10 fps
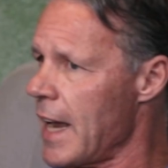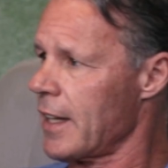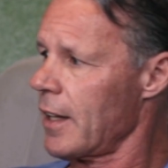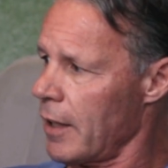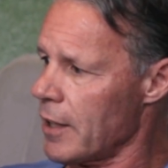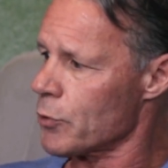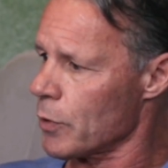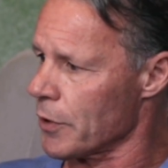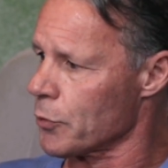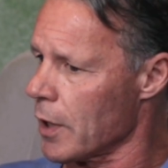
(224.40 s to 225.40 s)
take a
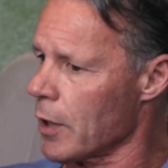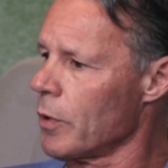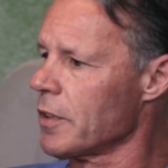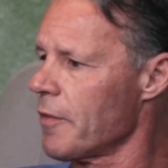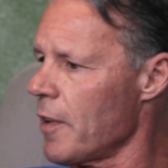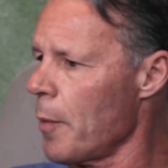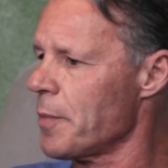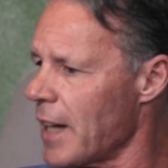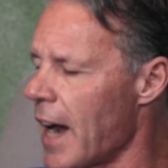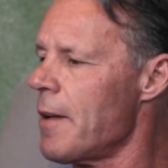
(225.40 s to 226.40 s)
cholesterol drug will
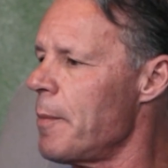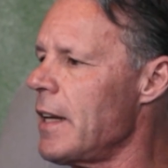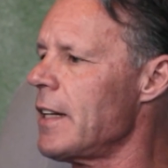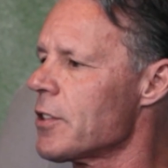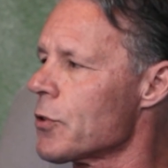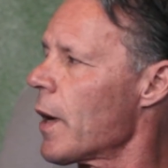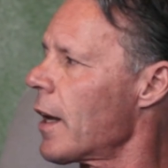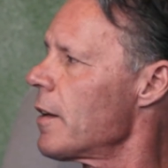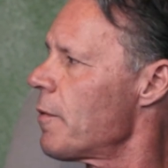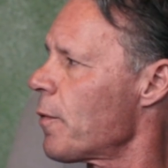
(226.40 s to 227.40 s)
develop diabetes
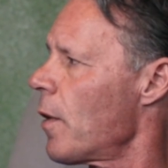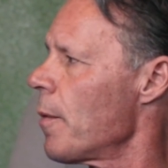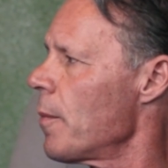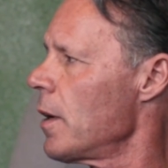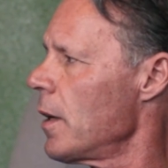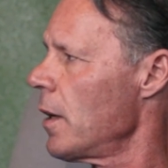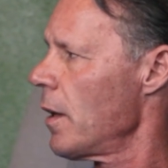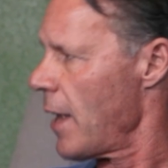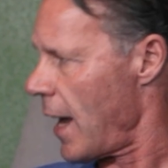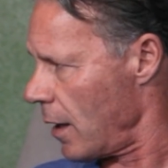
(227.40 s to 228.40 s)
directly from
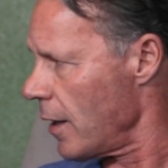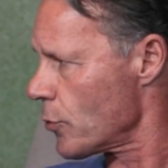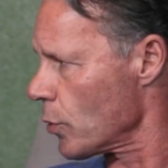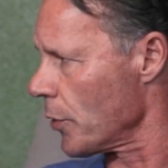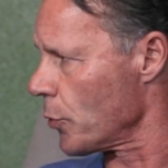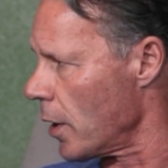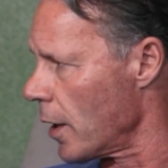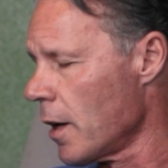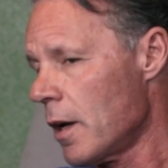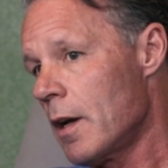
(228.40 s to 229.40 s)
that cholesterol
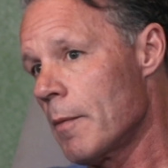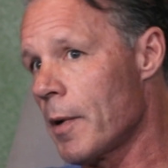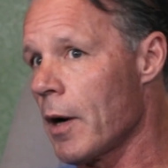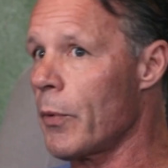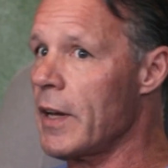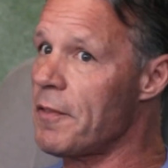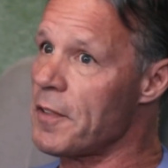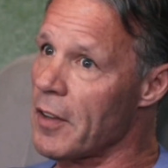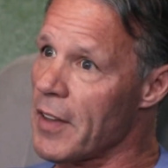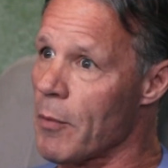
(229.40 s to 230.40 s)
drug. But we
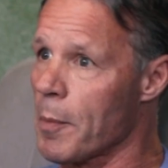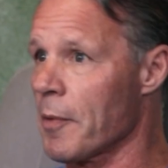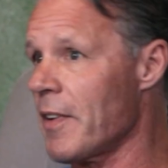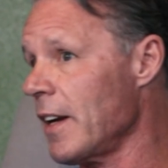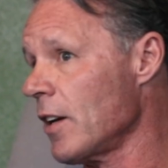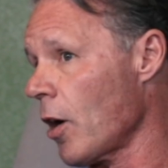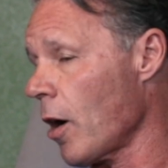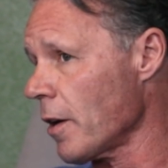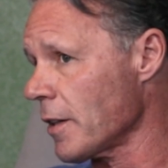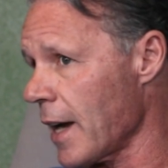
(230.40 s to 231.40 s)
feel that we're preventing a
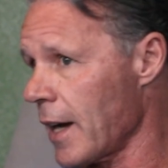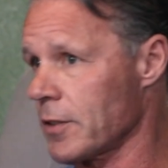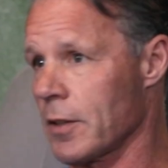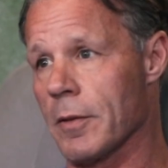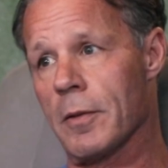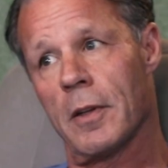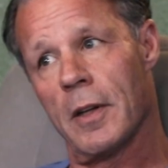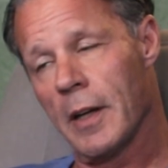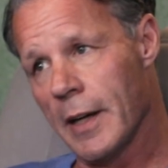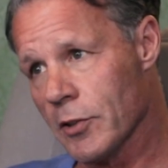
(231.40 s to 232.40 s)
heart attack, so
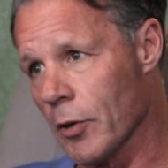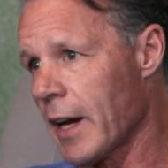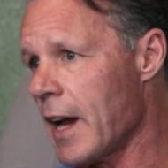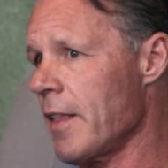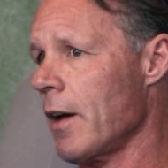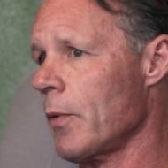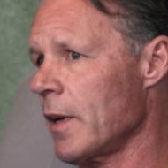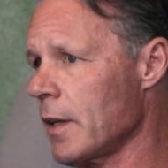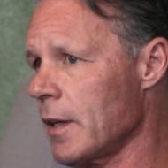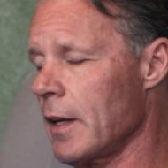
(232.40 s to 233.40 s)
it's okay that
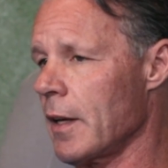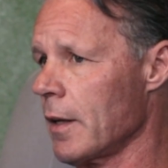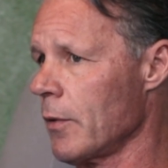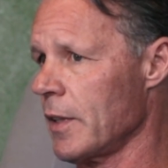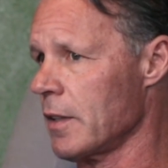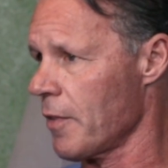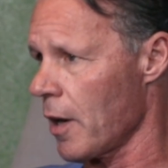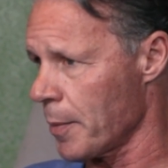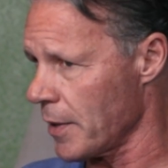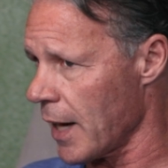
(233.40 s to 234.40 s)
we
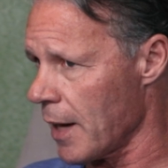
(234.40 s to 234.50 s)
develop a